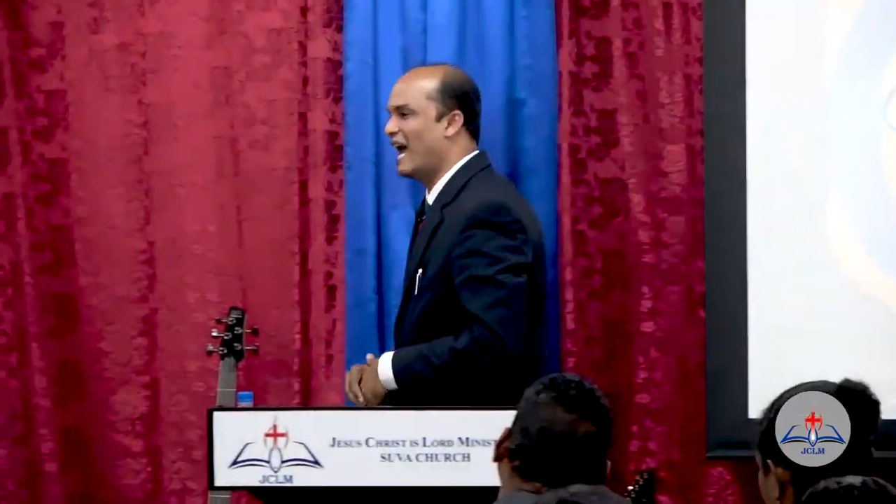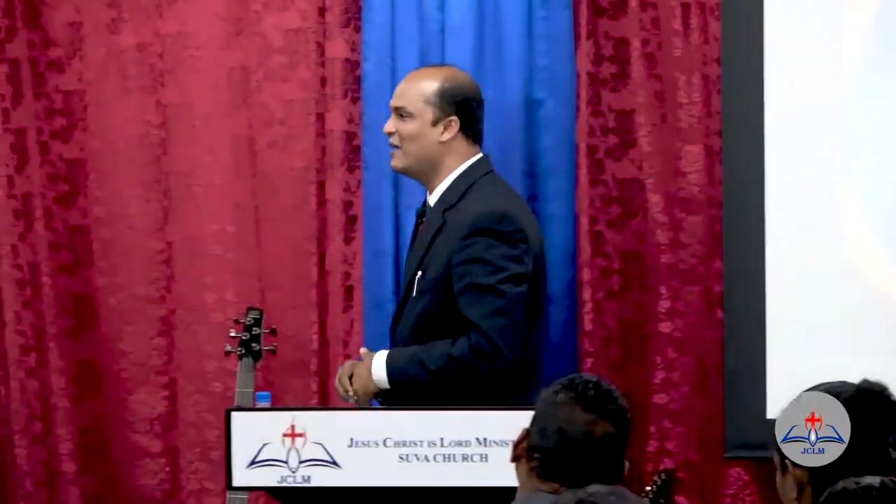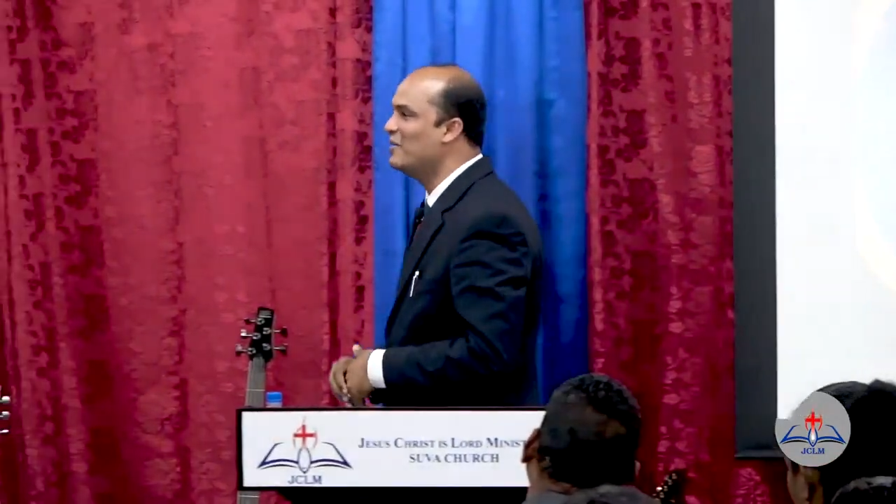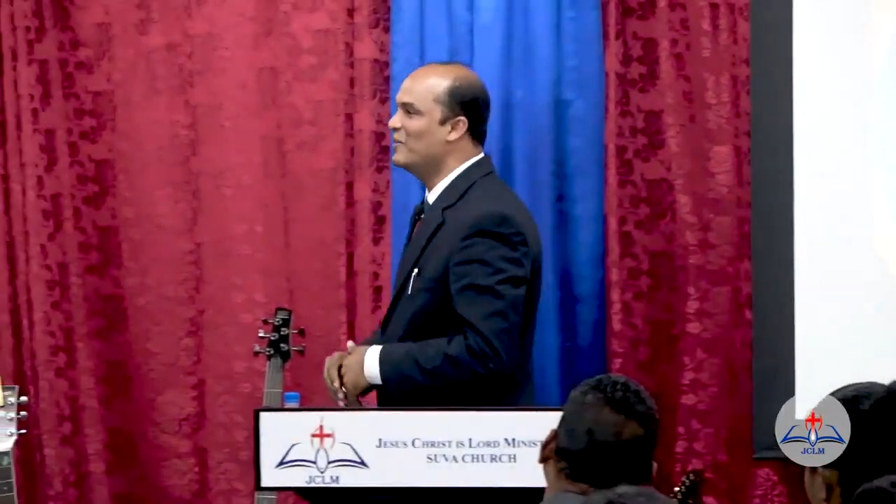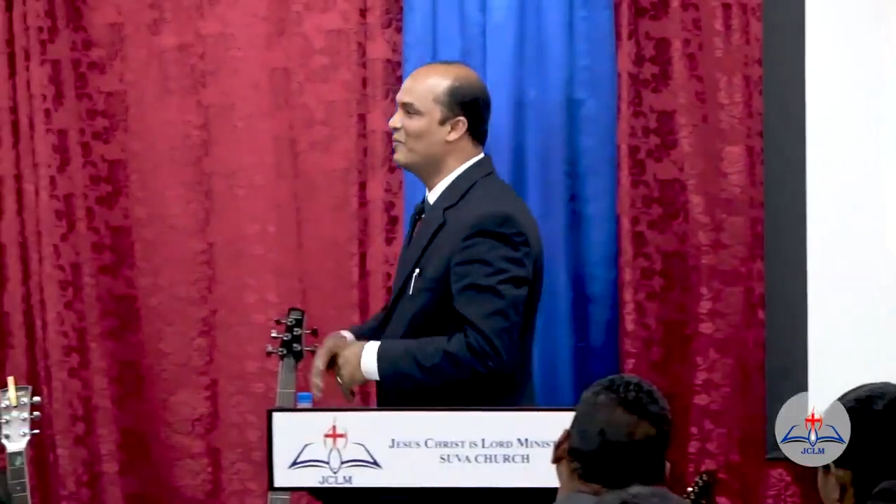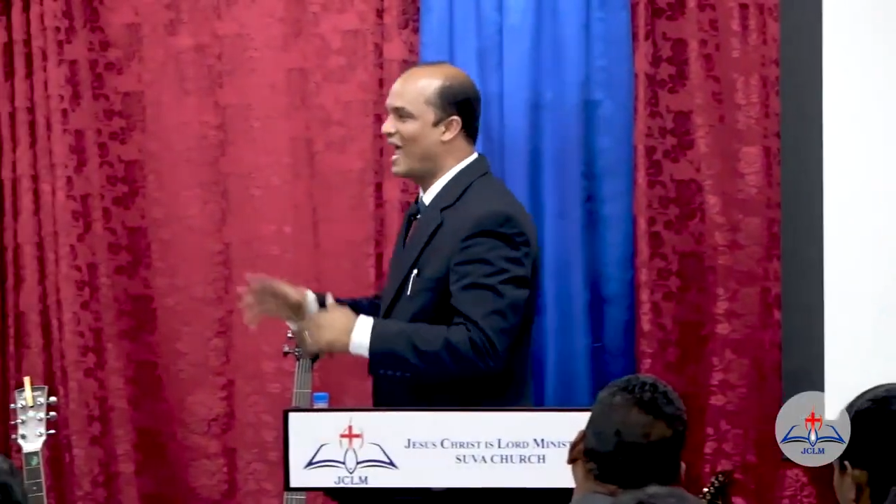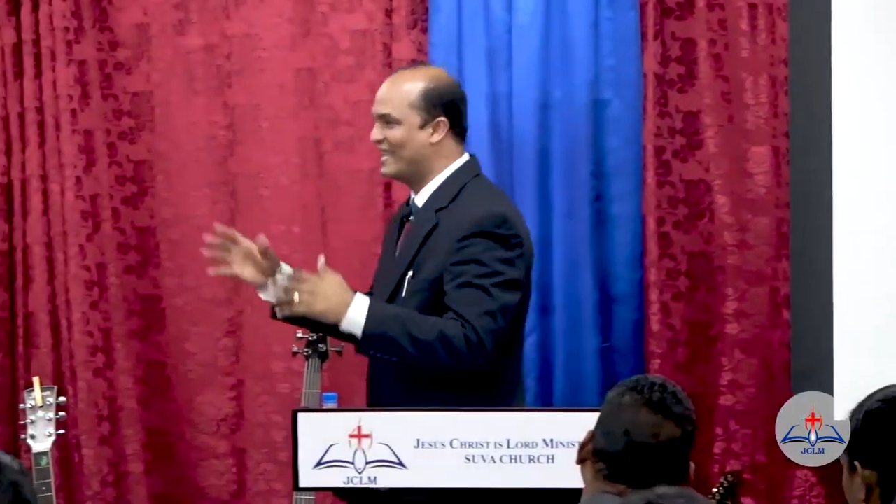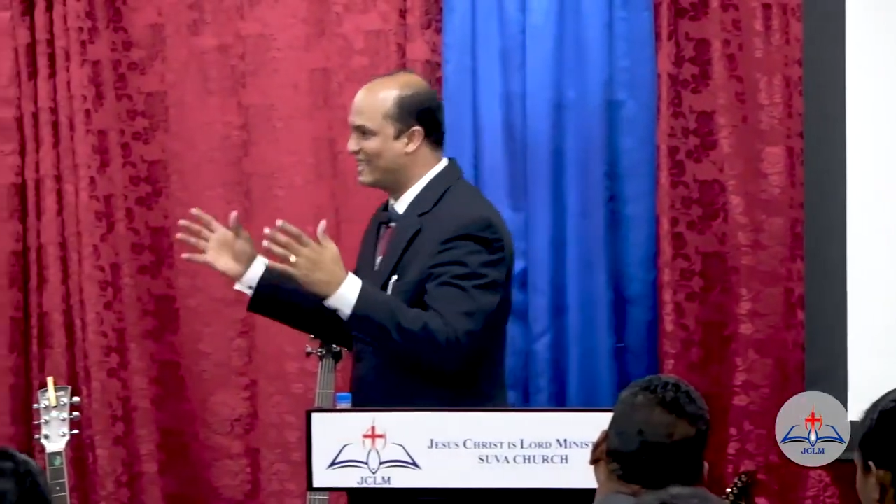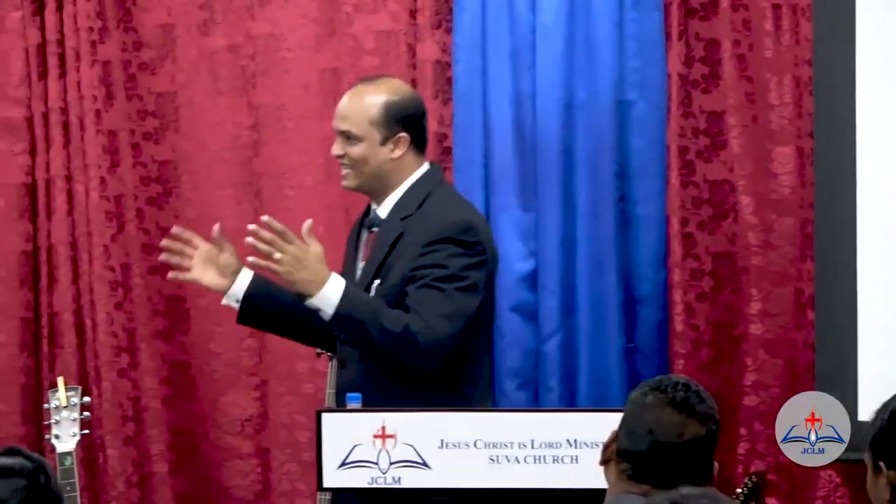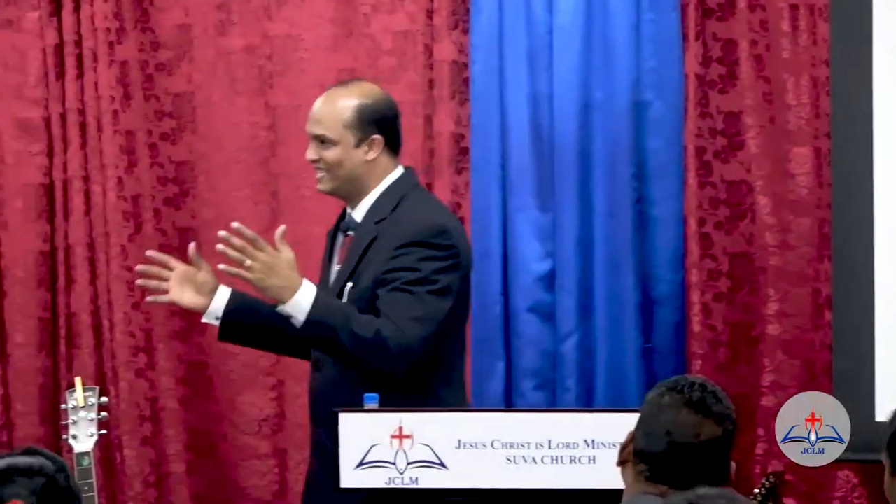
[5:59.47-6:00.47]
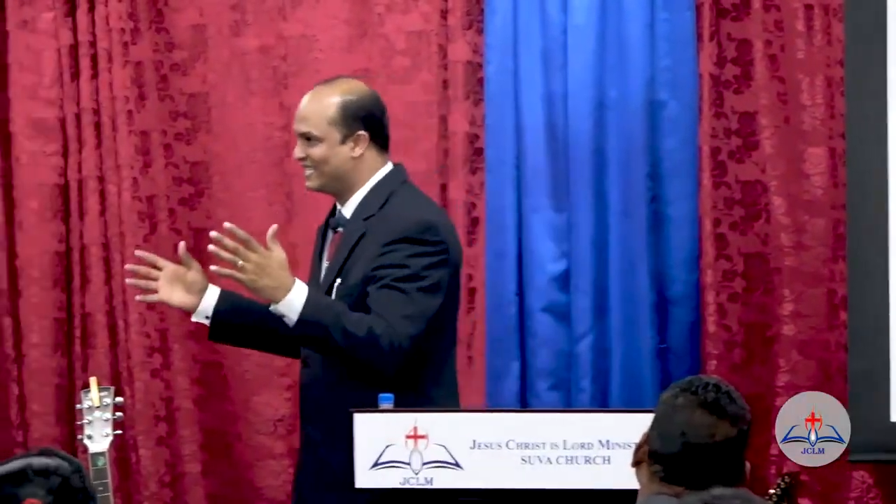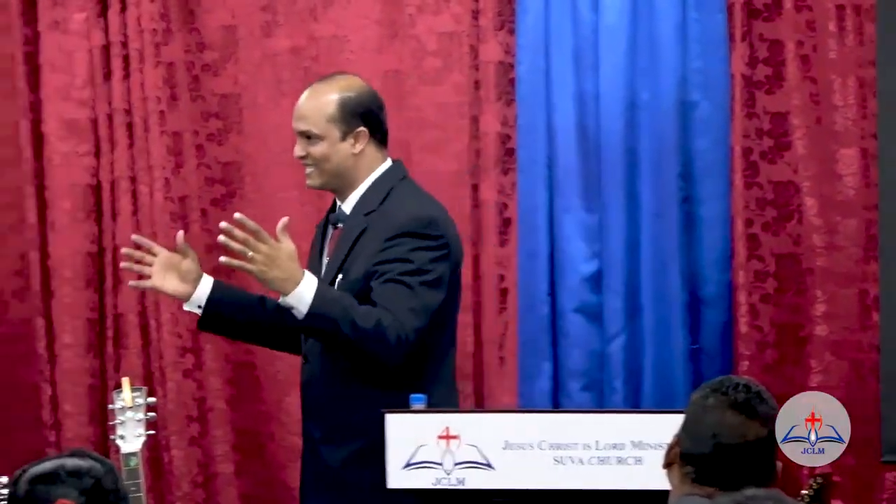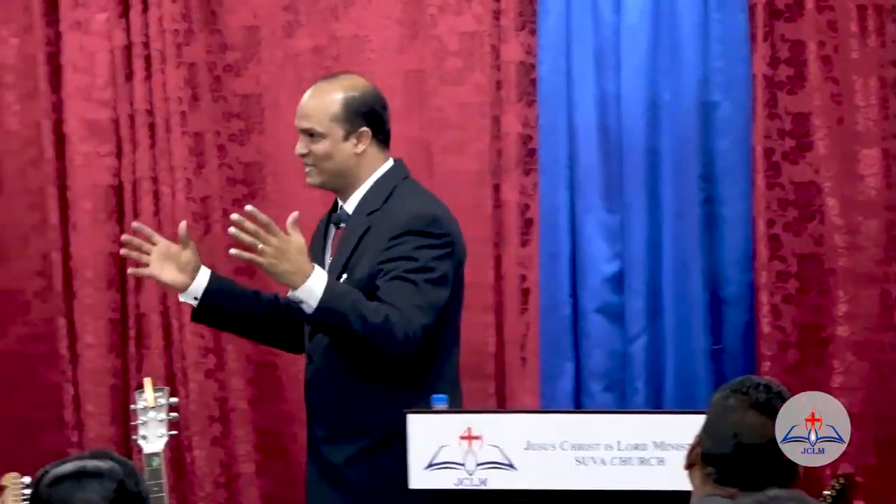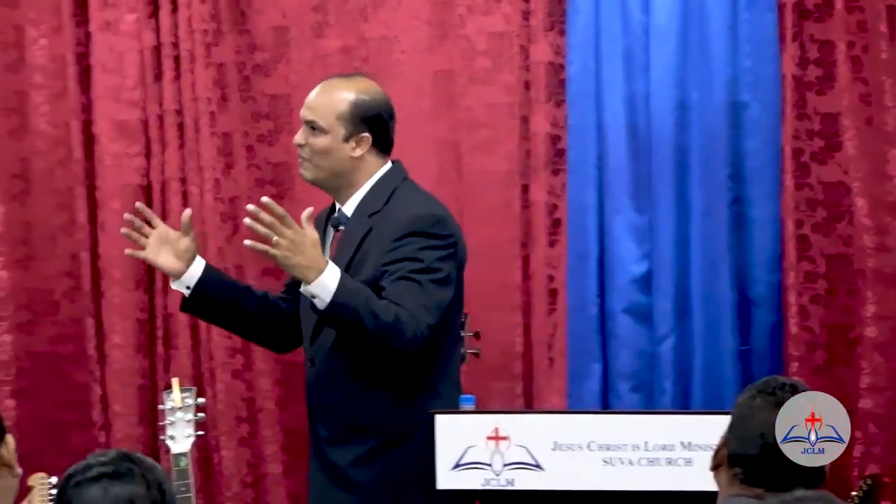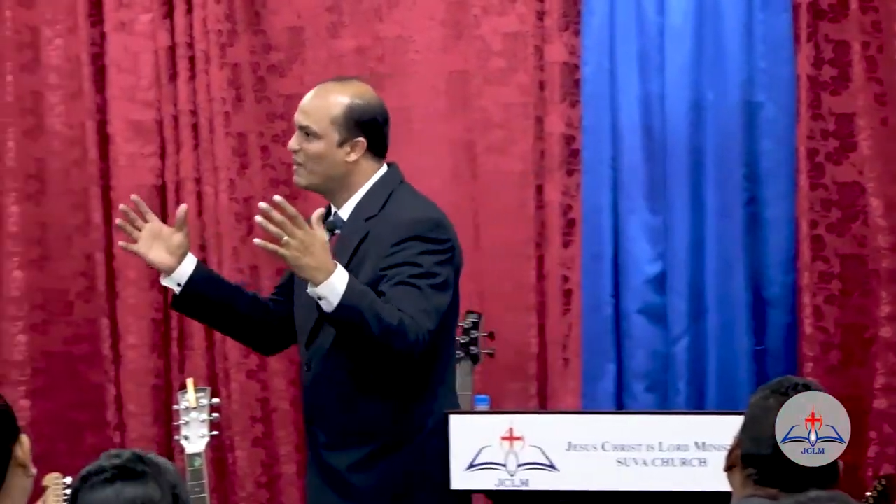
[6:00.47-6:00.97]
I don't know why I think these
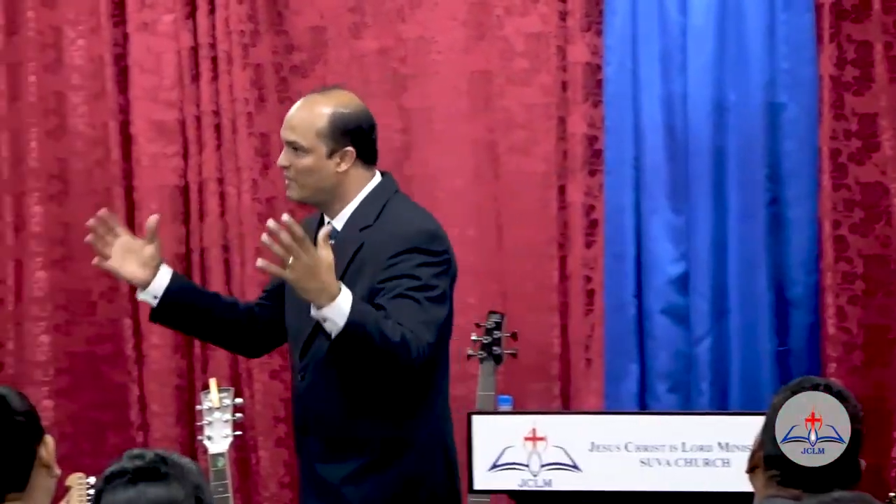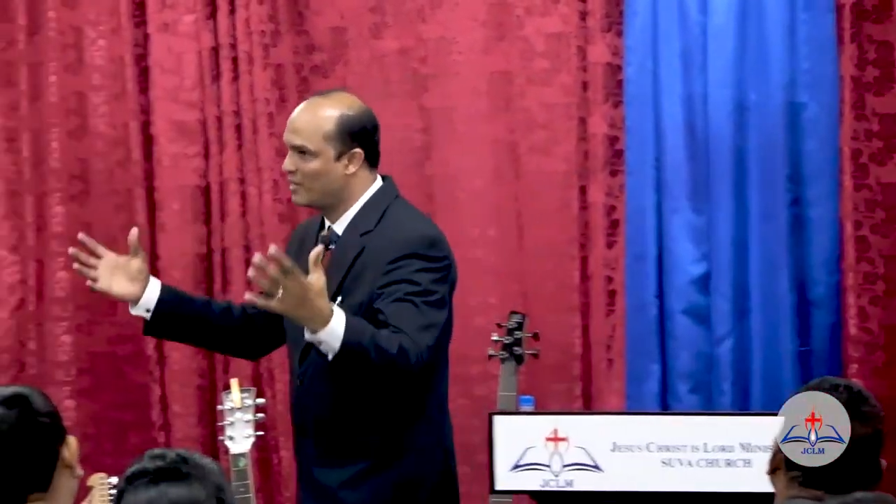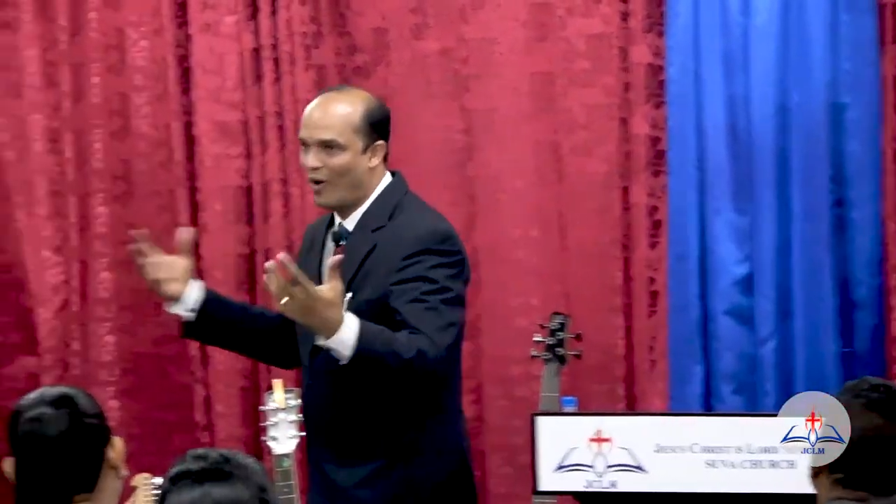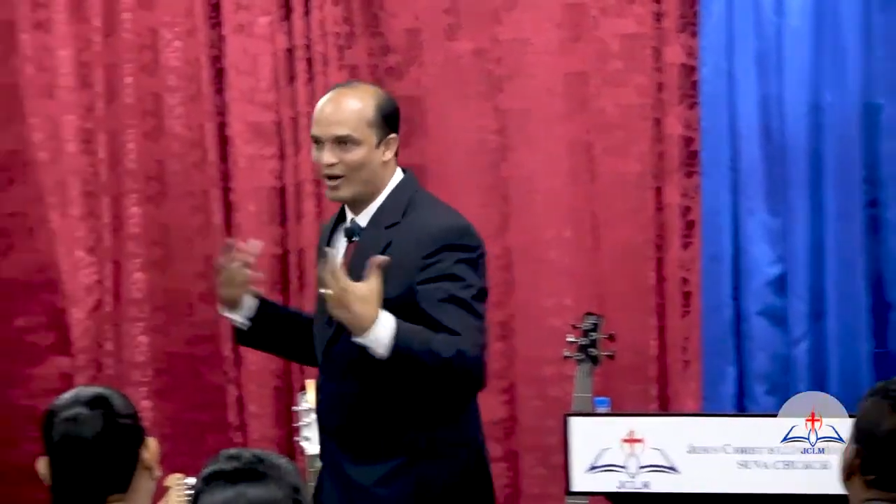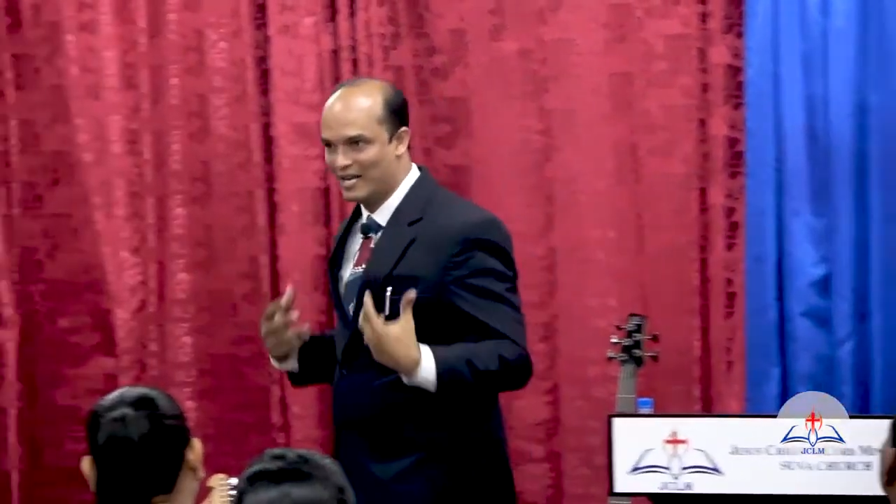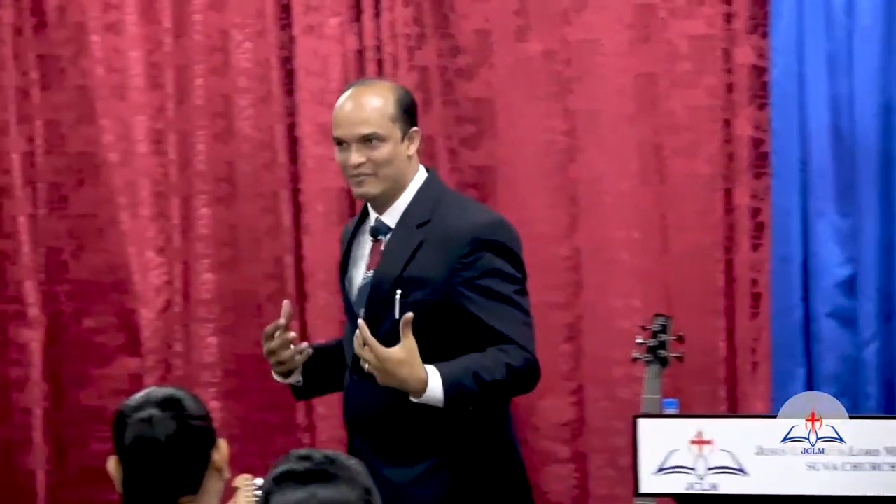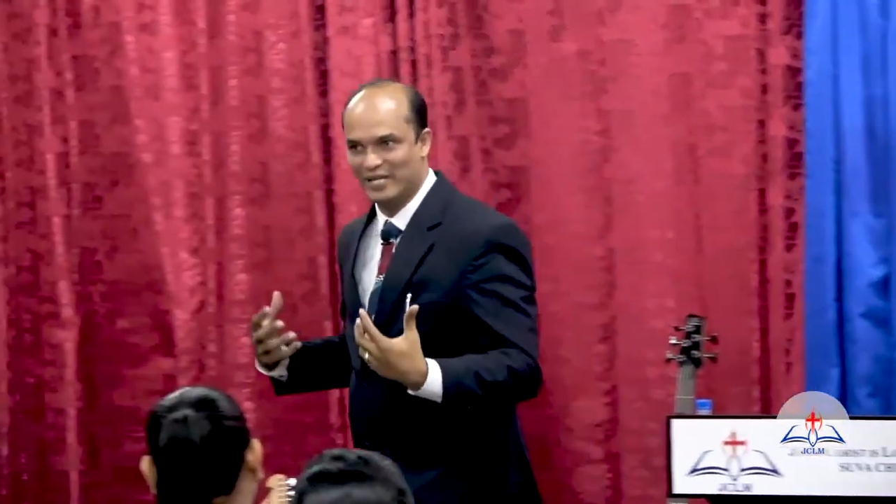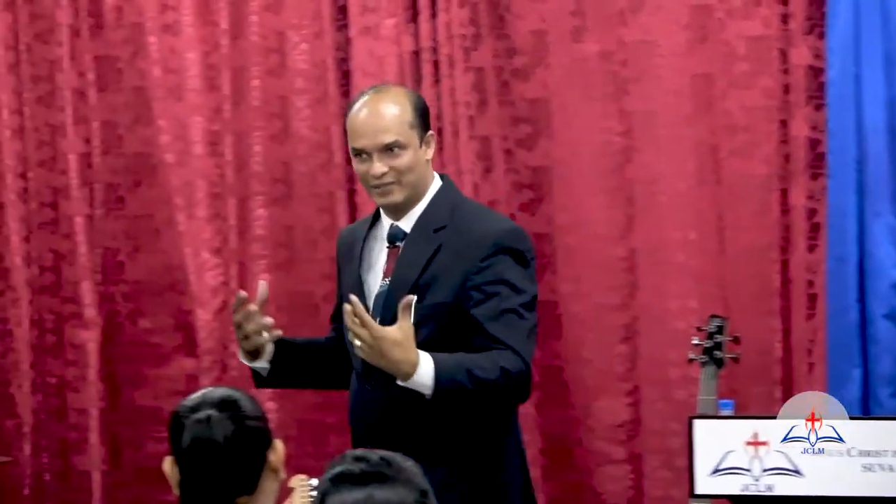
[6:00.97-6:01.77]
things. Must be God in